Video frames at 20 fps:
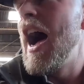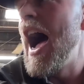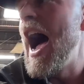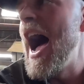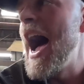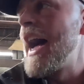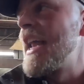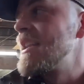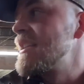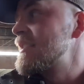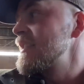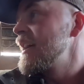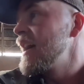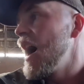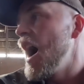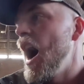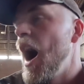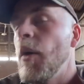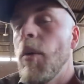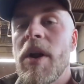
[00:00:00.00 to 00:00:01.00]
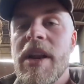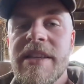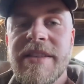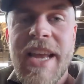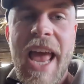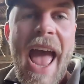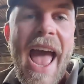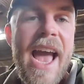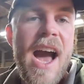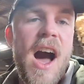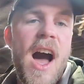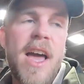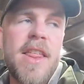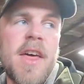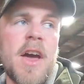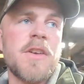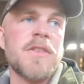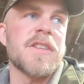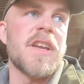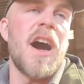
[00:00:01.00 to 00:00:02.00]
and I wanted to AI
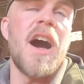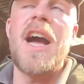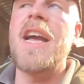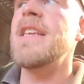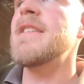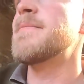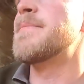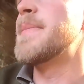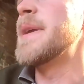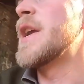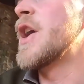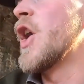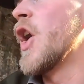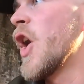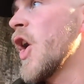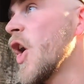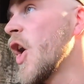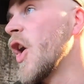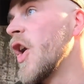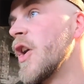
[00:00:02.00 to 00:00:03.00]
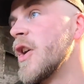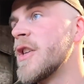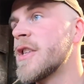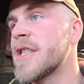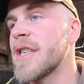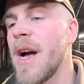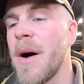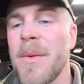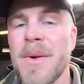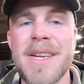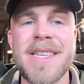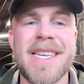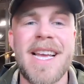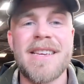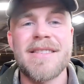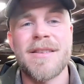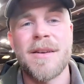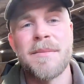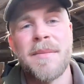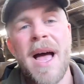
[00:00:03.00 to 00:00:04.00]
those guys because I wanted to
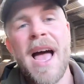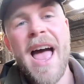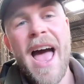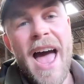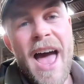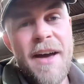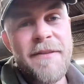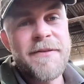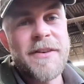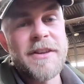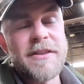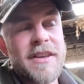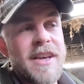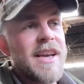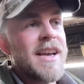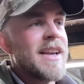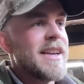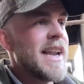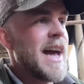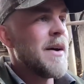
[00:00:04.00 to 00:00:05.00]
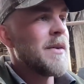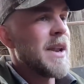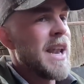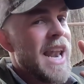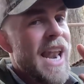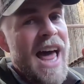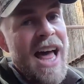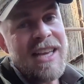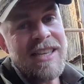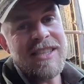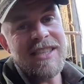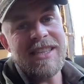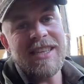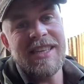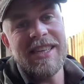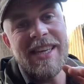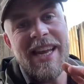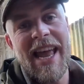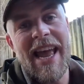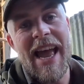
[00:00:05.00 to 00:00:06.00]
get some heifers. Now,
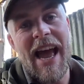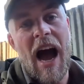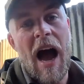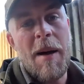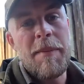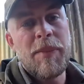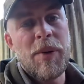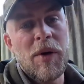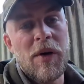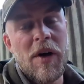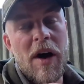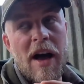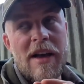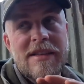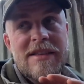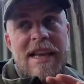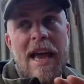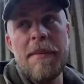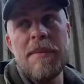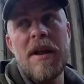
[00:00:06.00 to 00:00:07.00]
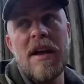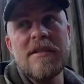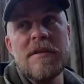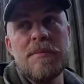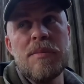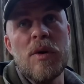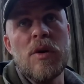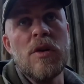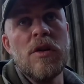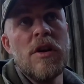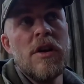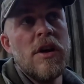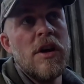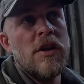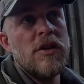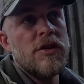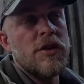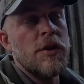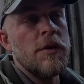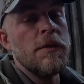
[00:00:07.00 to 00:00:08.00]
last year I put a stabilizer bull
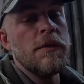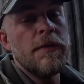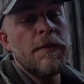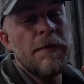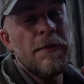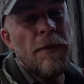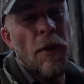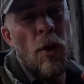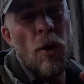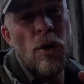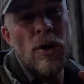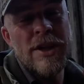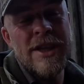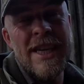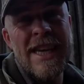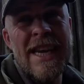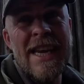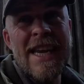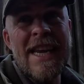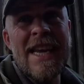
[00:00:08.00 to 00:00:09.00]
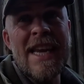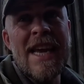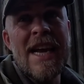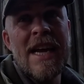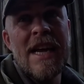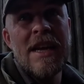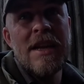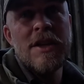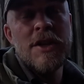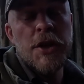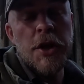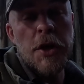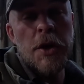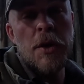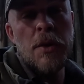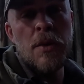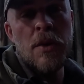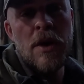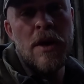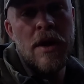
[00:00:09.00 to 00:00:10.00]
to
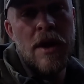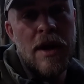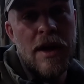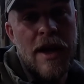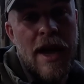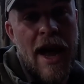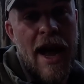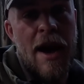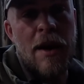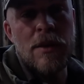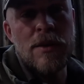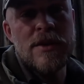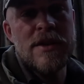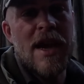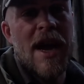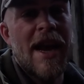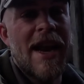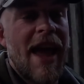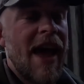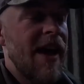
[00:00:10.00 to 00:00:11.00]
42 cows and